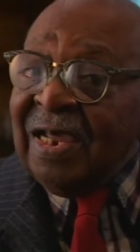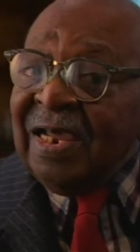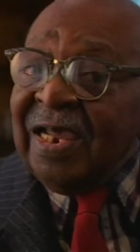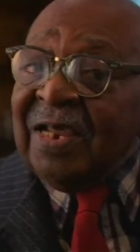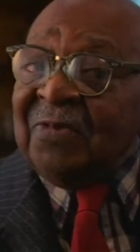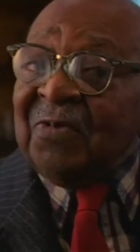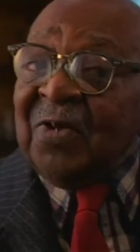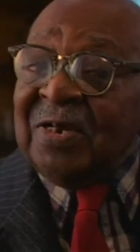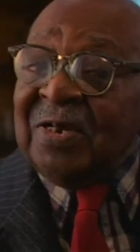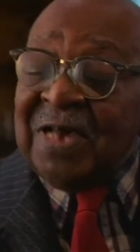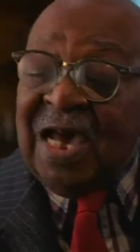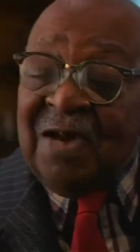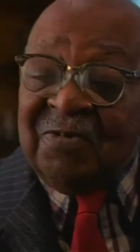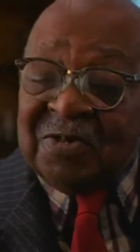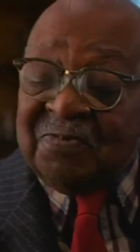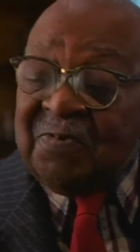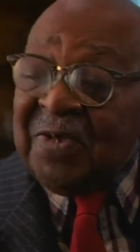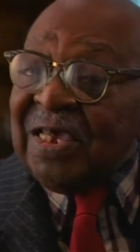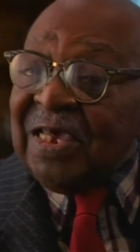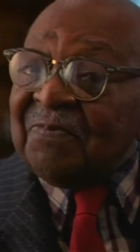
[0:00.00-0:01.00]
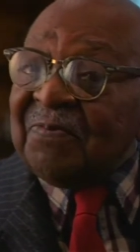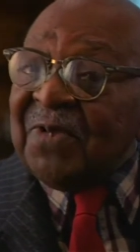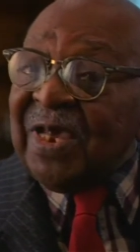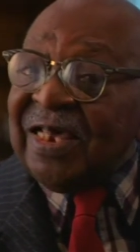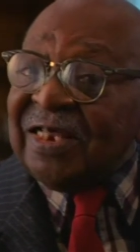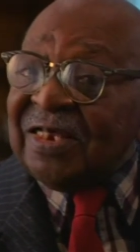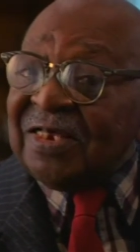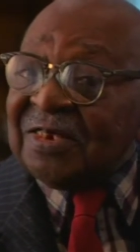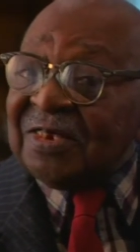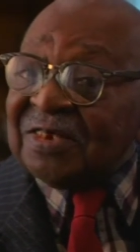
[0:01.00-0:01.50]
And when I was being
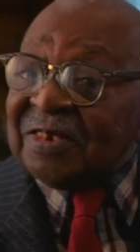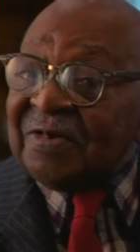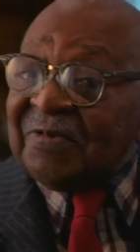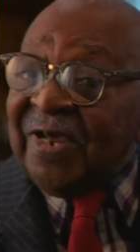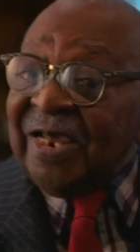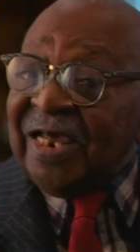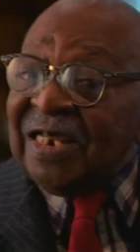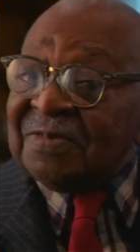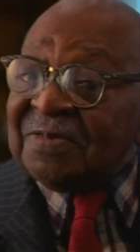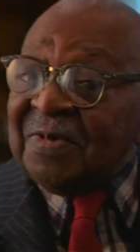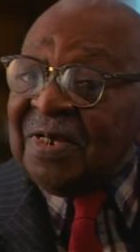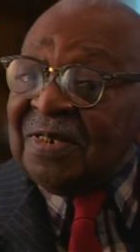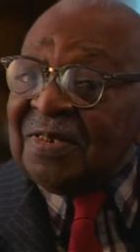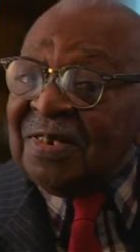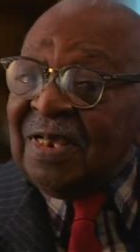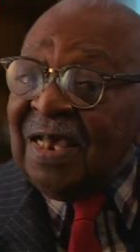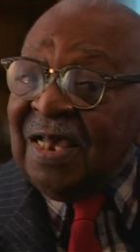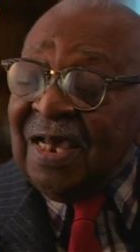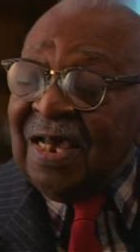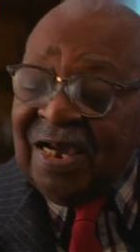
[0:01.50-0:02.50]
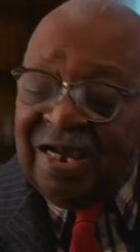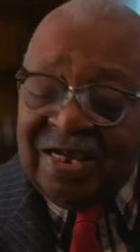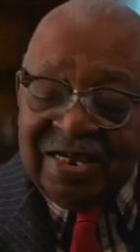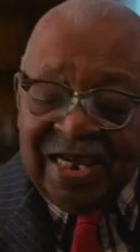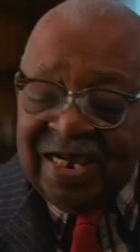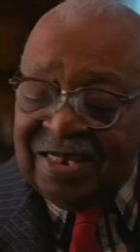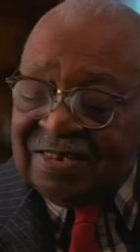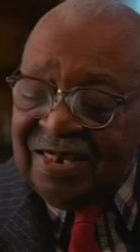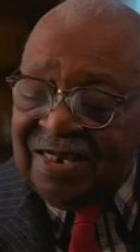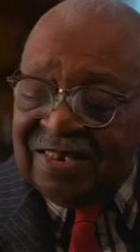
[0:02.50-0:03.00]
branded as a Klansman, as,
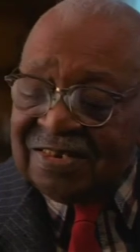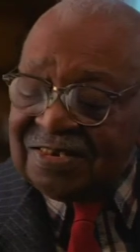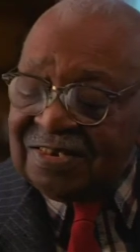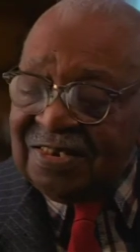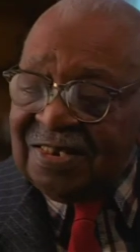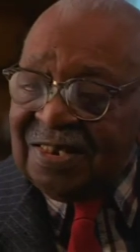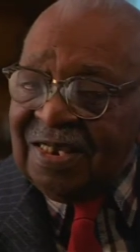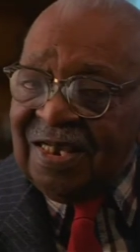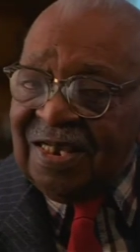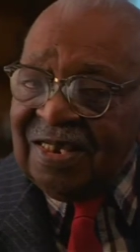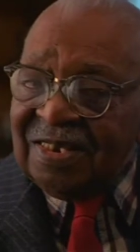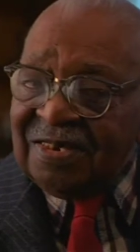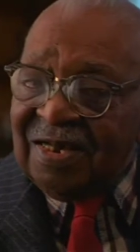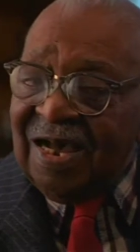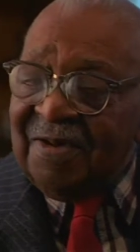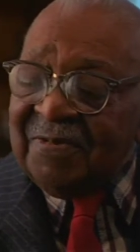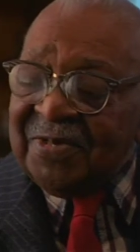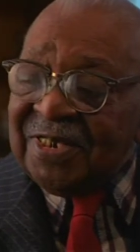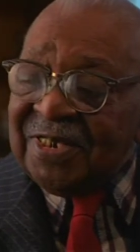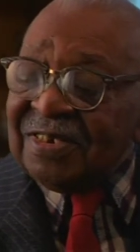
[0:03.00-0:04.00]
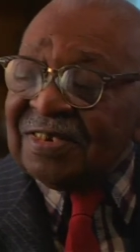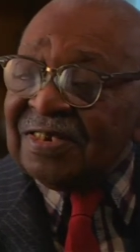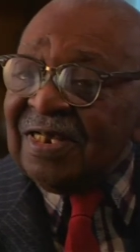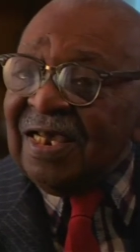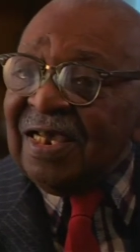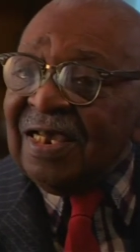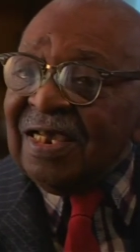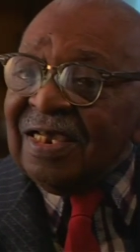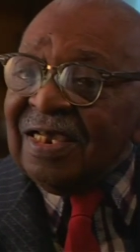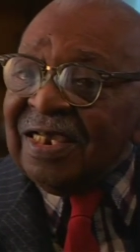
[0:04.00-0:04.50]
as a communist,
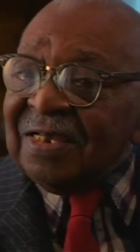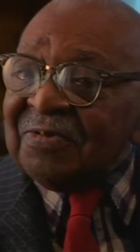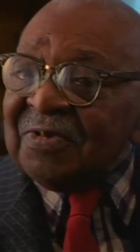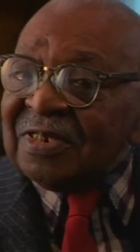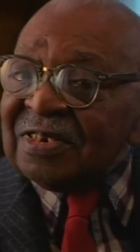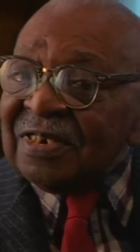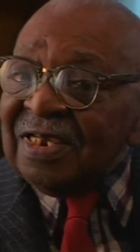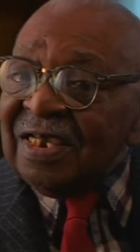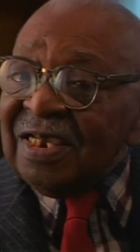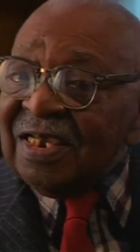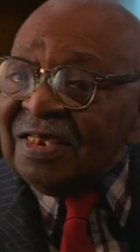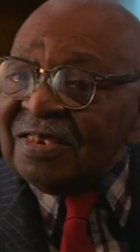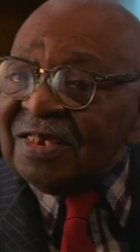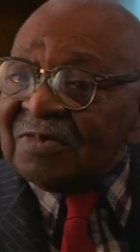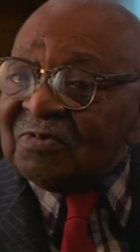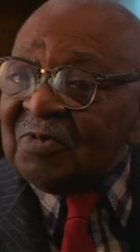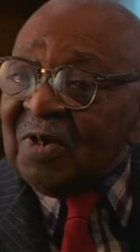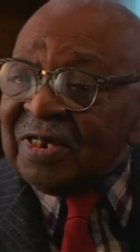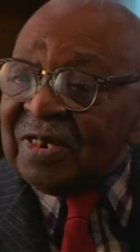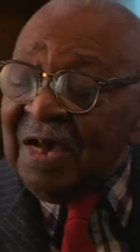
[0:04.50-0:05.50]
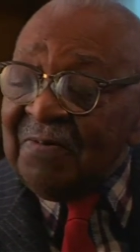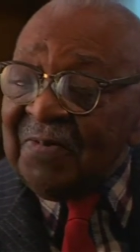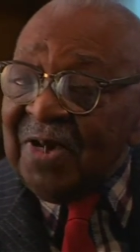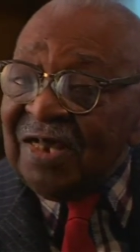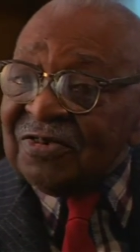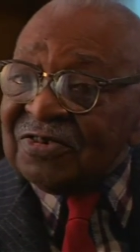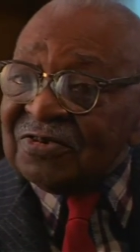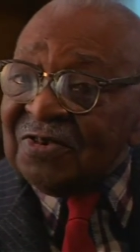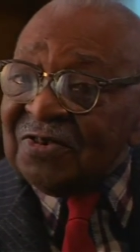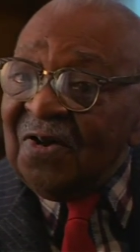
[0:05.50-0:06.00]
it was he that would come
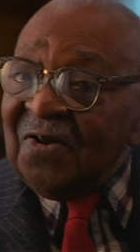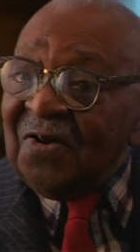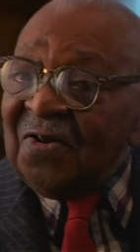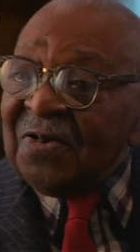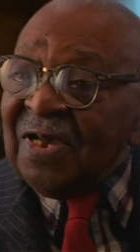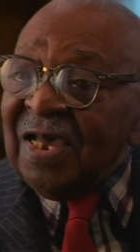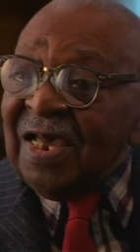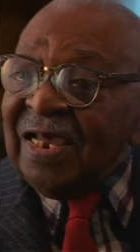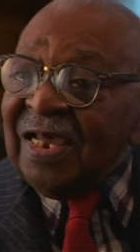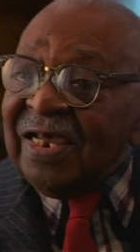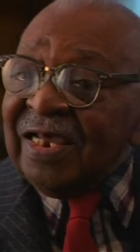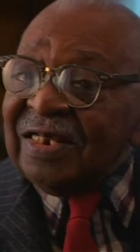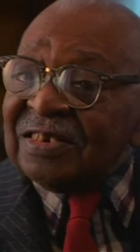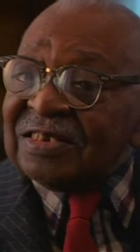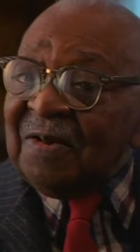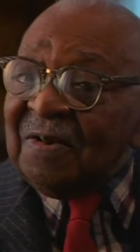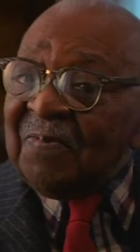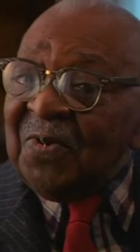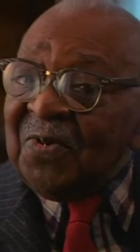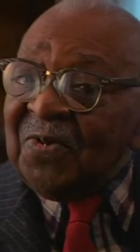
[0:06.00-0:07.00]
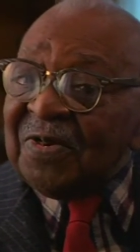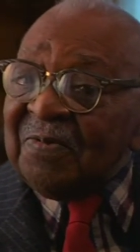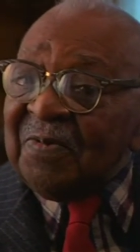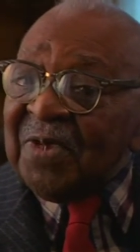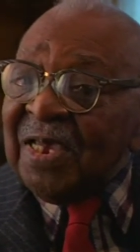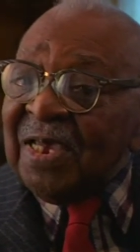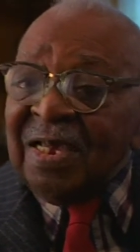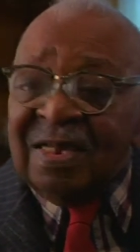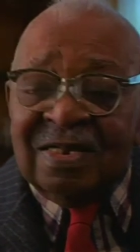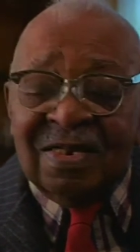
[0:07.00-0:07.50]
out strong in support of
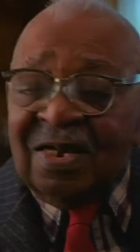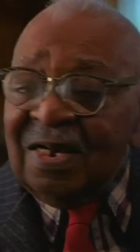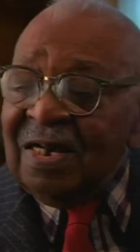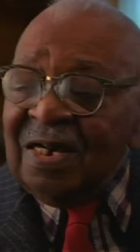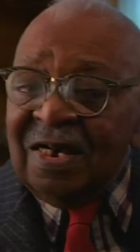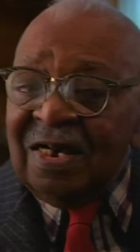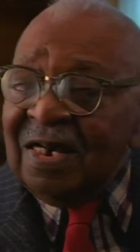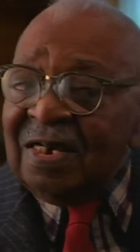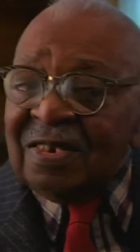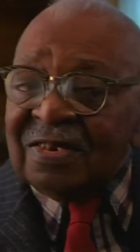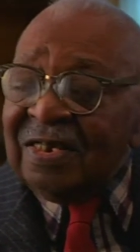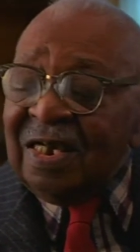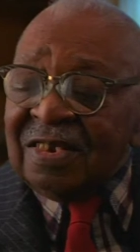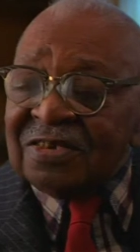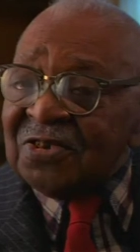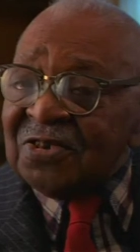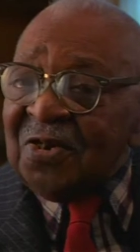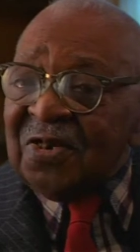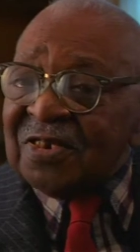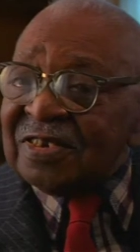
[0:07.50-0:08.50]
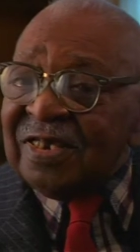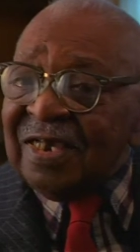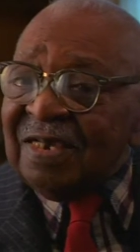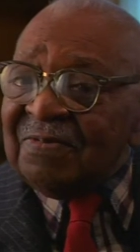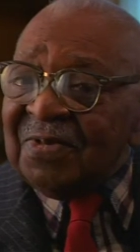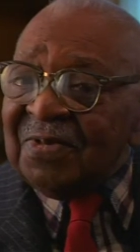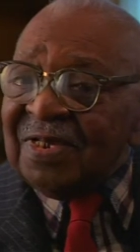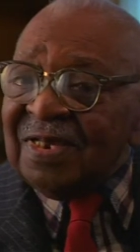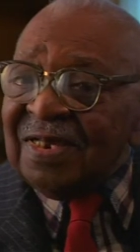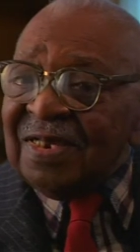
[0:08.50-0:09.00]
me. Uh-uh, not George
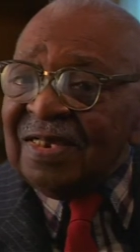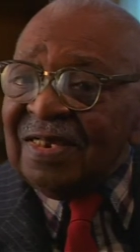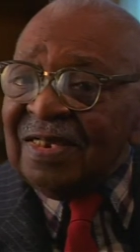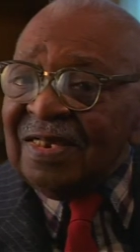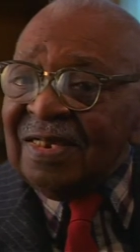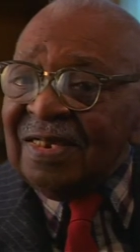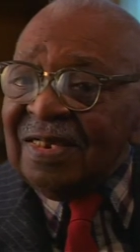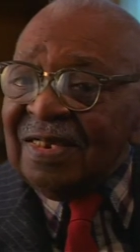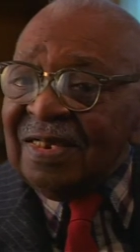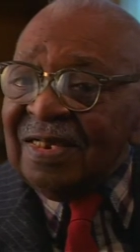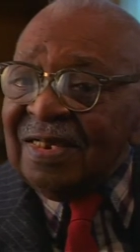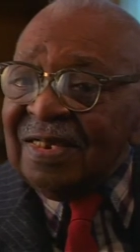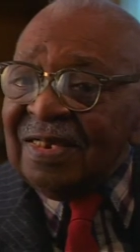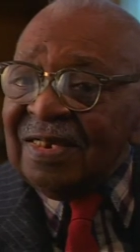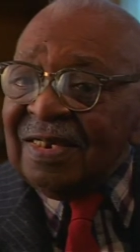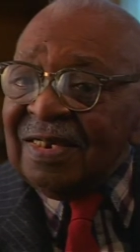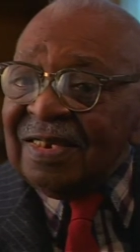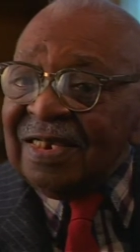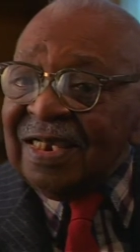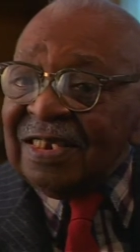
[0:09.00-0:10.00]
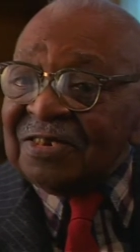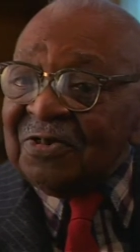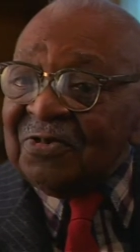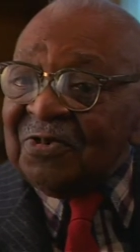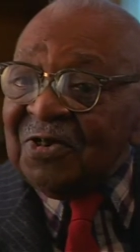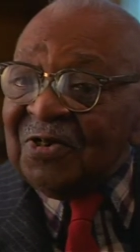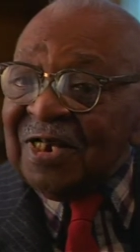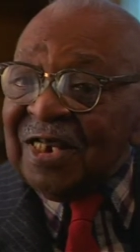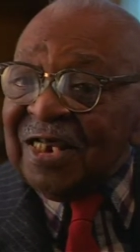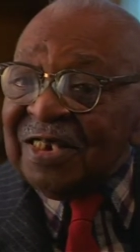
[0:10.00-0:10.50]
Kimbley. He's a
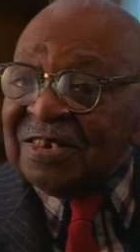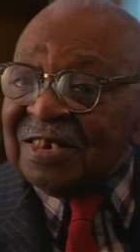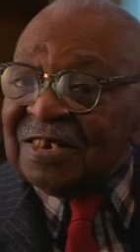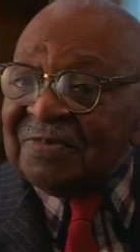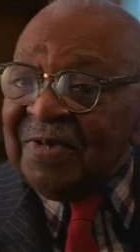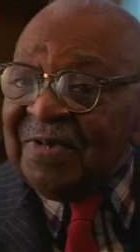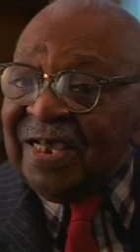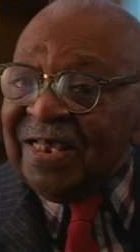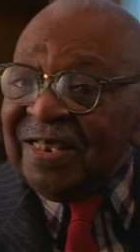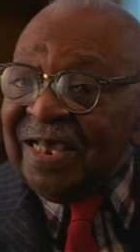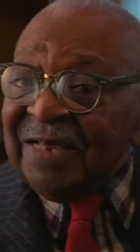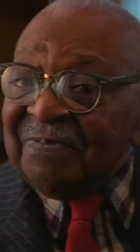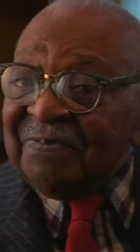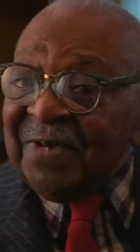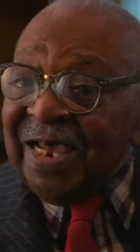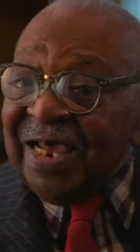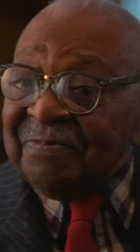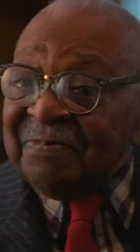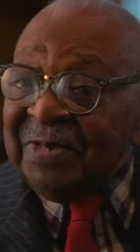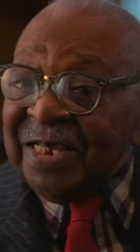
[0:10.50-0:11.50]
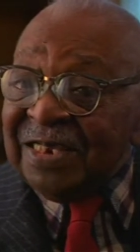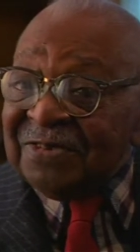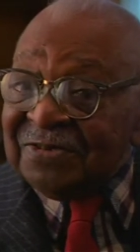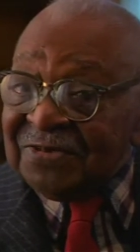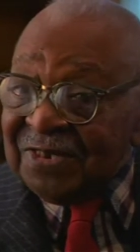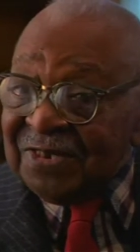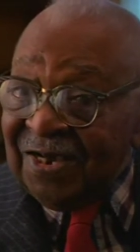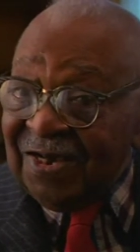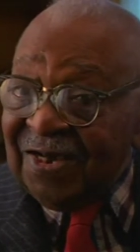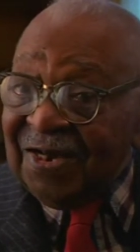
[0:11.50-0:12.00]
religious man. That man believes
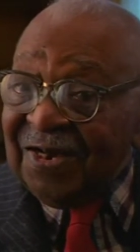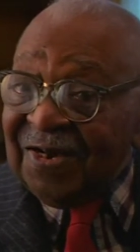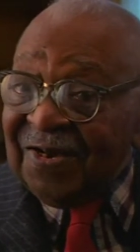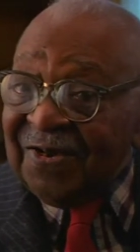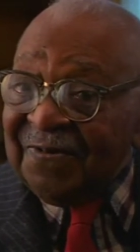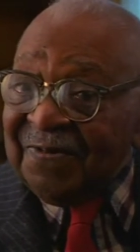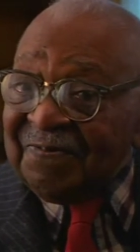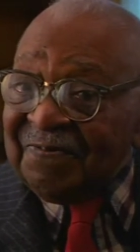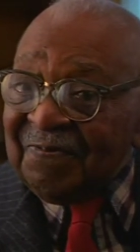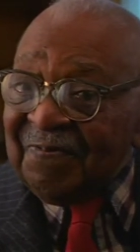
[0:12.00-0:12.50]
in God.